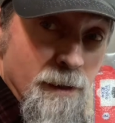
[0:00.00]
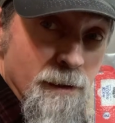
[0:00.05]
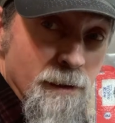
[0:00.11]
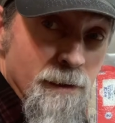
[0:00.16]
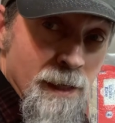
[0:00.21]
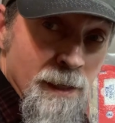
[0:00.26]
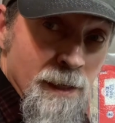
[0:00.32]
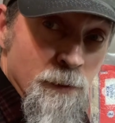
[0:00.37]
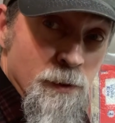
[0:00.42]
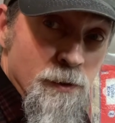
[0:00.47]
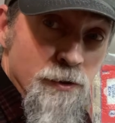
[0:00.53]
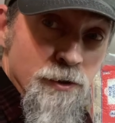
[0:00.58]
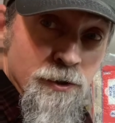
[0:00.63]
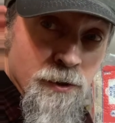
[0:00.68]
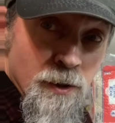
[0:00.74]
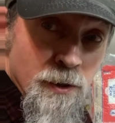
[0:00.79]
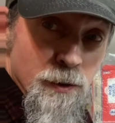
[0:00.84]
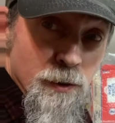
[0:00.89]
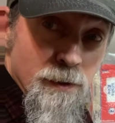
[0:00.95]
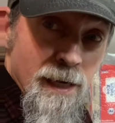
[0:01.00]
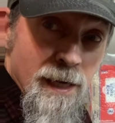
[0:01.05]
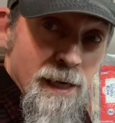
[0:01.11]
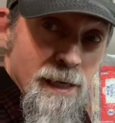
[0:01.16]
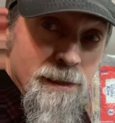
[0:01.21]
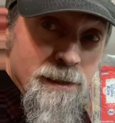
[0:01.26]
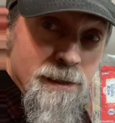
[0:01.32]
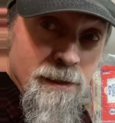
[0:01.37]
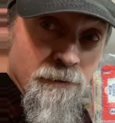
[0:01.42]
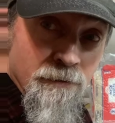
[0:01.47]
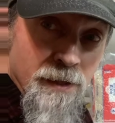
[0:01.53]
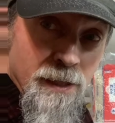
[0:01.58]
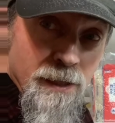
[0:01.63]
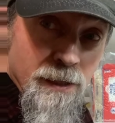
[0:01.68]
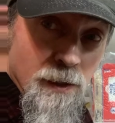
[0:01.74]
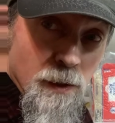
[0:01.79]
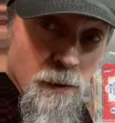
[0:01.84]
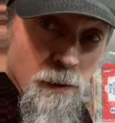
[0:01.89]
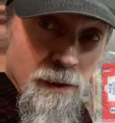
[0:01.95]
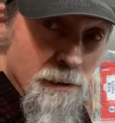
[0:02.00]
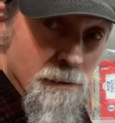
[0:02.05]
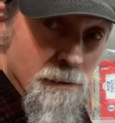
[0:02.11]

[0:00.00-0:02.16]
that I'm going to show you guys in a video in